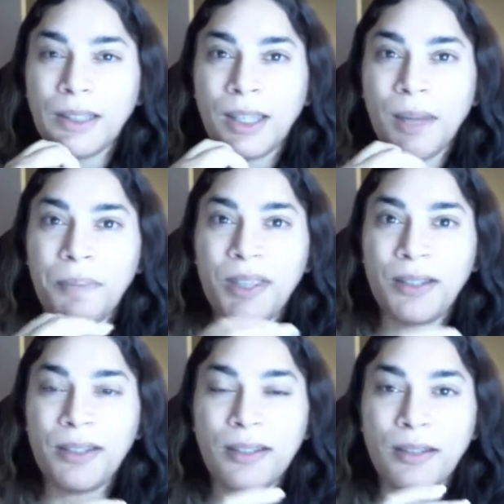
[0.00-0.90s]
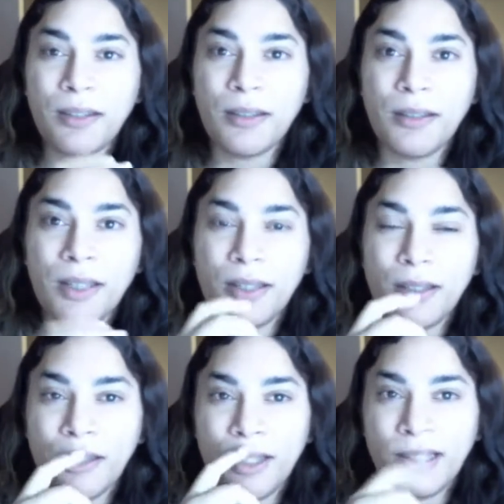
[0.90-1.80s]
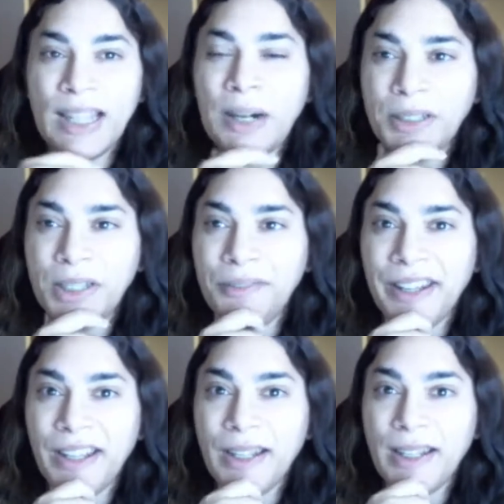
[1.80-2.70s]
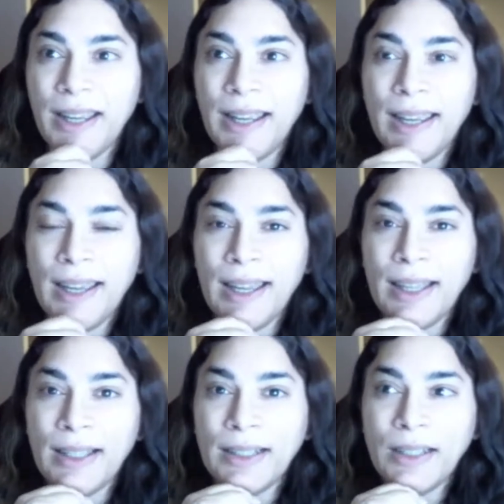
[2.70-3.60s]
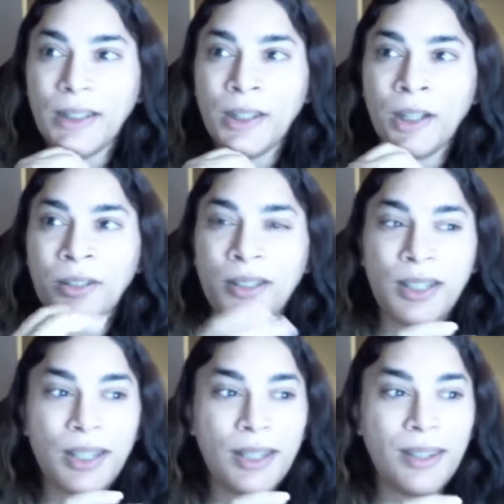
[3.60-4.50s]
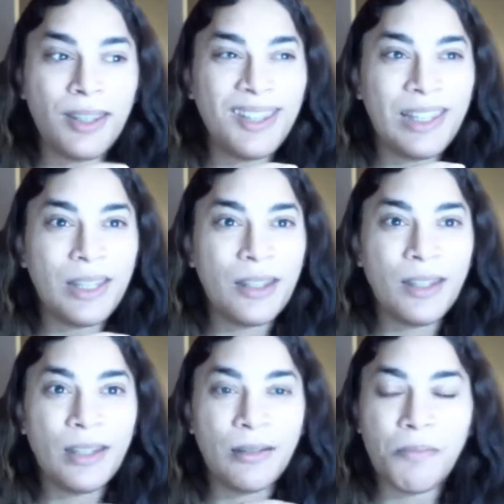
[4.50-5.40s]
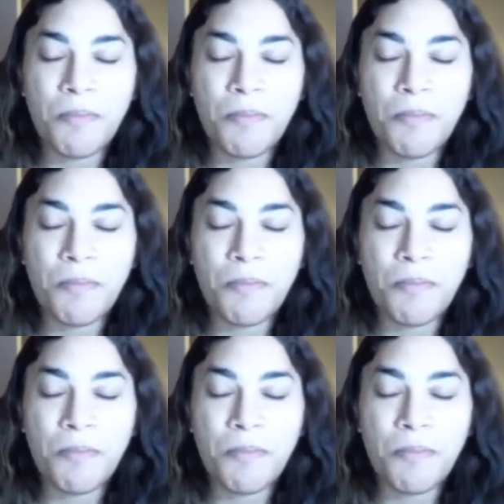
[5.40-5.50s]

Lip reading: keep this narrative and not see the